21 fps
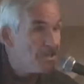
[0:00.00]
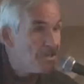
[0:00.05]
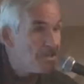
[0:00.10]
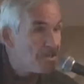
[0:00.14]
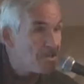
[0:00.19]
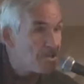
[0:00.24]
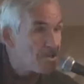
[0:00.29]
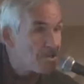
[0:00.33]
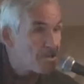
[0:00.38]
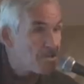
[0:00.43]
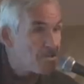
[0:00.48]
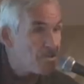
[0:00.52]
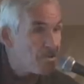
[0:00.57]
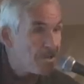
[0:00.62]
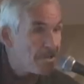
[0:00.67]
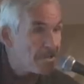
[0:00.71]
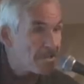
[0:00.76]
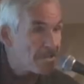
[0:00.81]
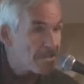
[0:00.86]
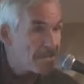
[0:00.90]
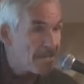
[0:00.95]
did
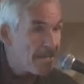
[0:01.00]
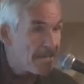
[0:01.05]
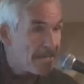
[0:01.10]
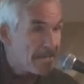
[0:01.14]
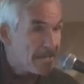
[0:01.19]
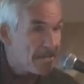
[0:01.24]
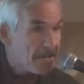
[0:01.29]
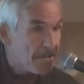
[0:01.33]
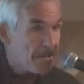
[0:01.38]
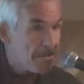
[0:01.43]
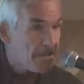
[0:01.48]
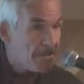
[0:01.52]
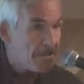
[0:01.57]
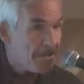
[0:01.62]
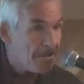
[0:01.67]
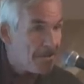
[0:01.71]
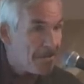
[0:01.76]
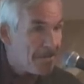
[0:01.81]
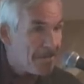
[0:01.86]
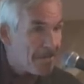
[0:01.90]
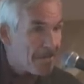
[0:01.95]
destroy the site
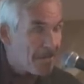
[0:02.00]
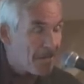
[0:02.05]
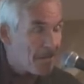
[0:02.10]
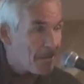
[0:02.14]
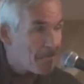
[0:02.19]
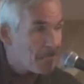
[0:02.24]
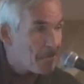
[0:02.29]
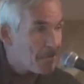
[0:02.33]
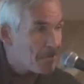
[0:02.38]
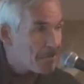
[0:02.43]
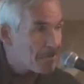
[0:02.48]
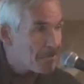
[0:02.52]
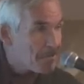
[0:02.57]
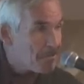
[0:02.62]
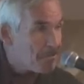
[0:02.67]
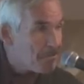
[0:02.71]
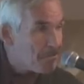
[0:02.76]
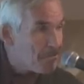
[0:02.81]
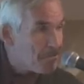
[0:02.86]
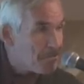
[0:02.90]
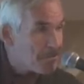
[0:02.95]
uh, because they
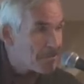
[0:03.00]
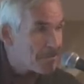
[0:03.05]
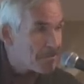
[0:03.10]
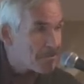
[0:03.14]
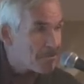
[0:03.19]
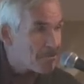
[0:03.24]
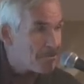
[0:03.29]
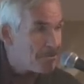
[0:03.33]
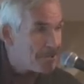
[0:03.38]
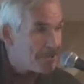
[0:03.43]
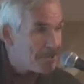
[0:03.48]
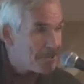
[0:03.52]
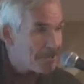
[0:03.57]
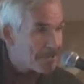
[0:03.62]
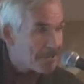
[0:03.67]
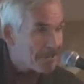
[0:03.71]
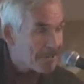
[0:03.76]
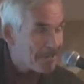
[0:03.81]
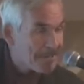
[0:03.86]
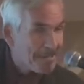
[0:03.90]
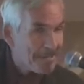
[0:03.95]
thought it was
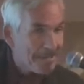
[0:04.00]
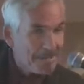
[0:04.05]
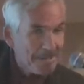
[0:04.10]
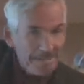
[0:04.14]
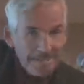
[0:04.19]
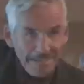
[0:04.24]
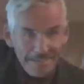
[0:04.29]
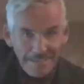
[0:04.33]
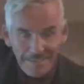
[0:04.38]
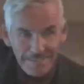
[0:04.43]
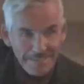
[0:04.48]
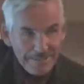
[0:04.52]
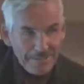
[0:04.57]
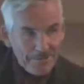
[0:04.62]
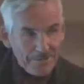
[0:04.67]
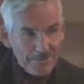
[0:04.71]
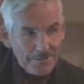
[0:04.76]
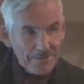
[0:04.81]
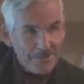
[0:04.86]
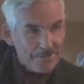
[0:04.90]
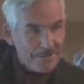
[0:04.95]
Christian.
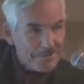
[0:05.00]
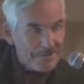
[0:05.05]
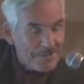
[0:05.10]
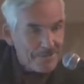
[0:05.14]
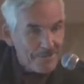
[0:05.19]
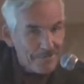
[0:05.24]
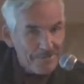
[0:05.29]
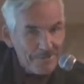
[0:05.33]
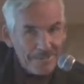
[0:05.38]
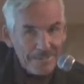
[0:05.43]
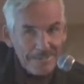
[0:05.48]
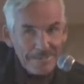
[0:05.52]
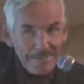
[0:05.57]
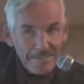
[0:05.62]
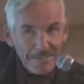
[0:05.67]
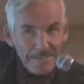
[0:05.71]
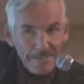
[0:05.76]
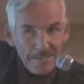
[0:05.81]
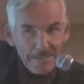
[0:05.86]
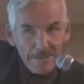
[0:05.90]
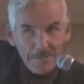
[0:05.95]
So, so, so they,
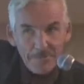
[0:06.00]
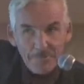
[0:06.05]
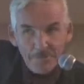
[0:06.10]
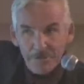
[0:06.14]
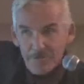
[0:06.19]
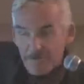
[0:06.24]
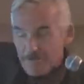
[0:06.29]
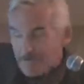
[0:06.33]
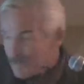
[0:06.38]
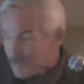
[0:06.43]
they stayed away